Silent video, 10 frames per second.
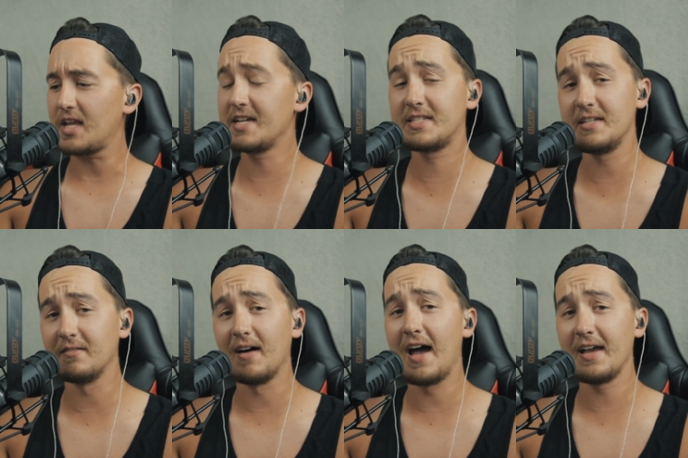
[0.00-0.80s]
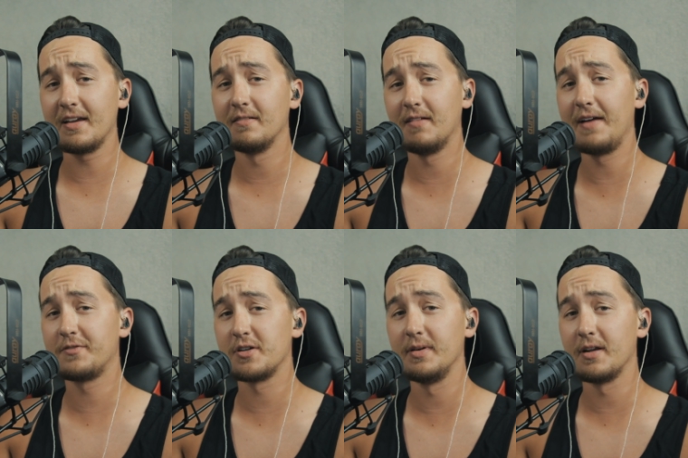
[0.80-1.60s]
I see Lag live
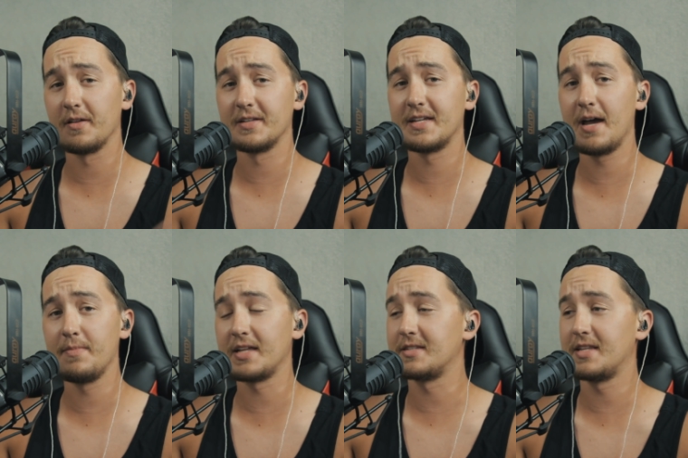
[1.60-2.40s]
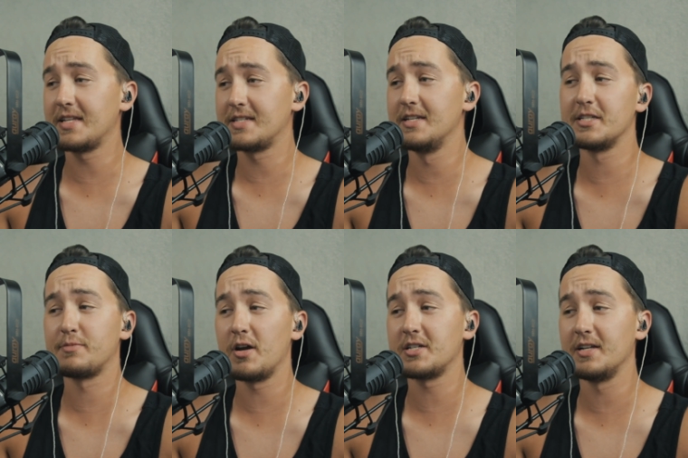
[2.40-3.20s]
streaming all the time. That that's an
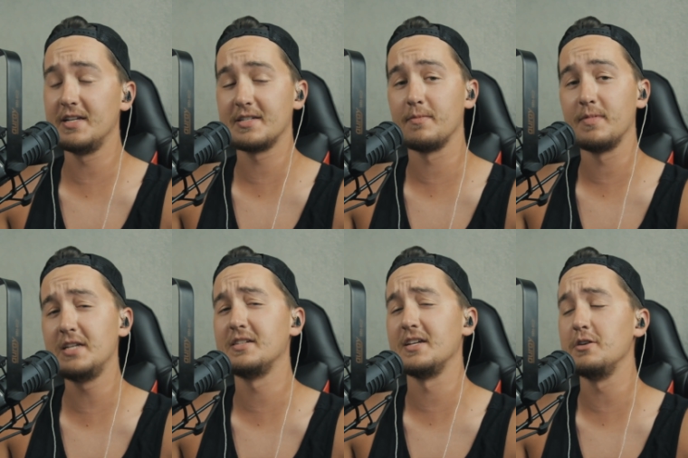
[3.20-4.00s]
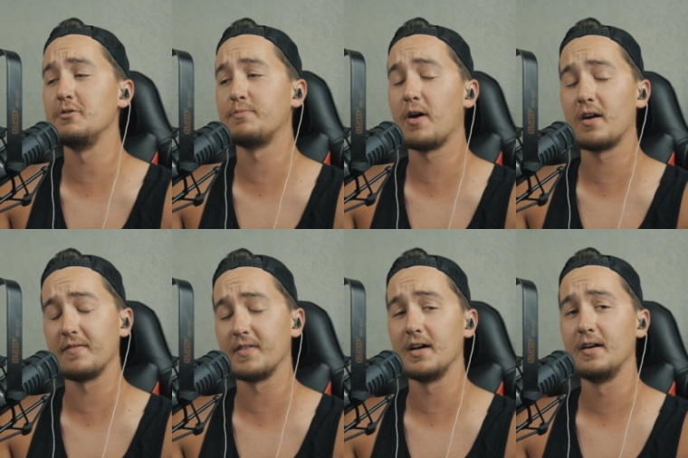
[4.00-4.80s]
inspiration. He's a he's a huge part
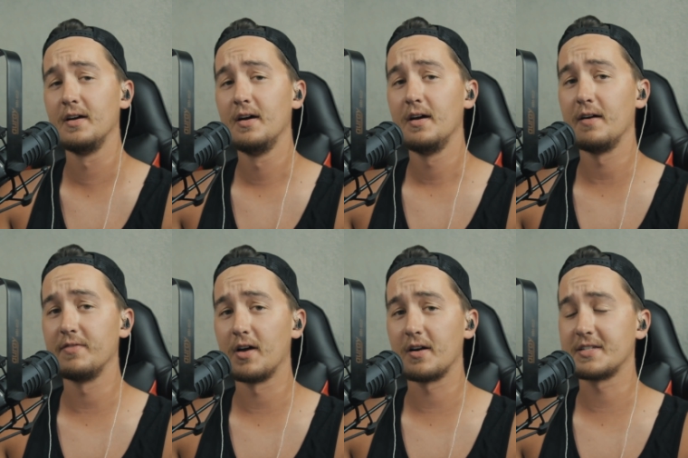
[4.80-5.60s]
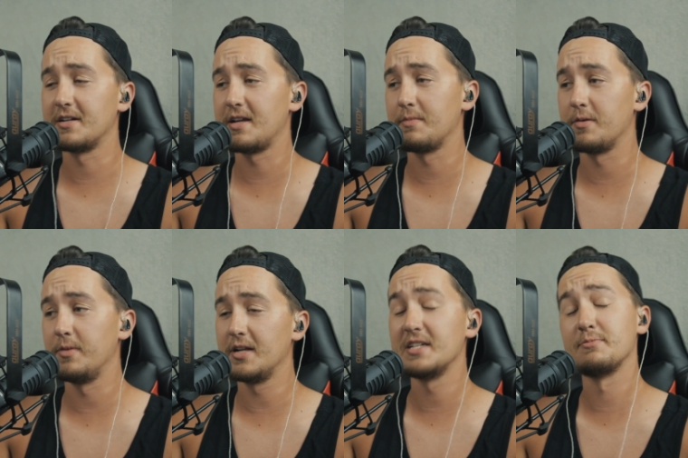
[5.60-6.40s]
of the of the Artix Entertainment
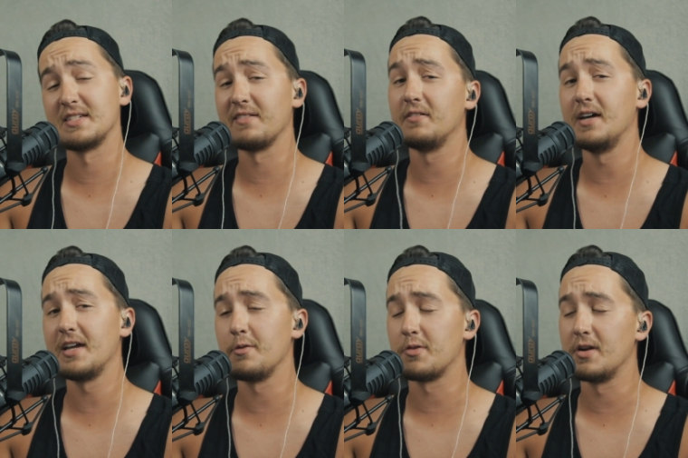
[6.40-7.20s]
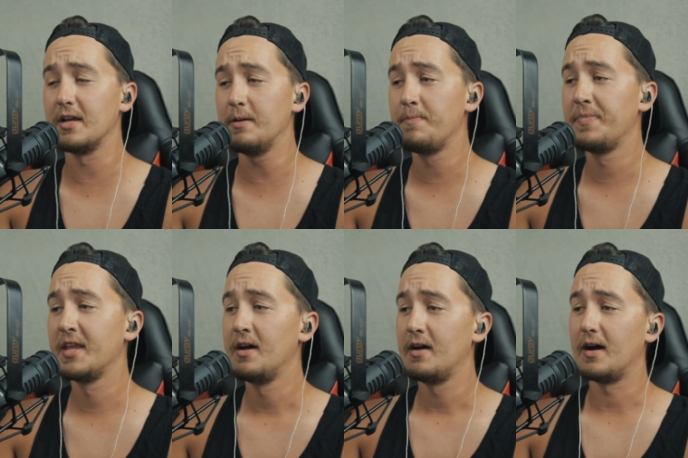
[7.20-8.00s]
community, specifically AQ3D.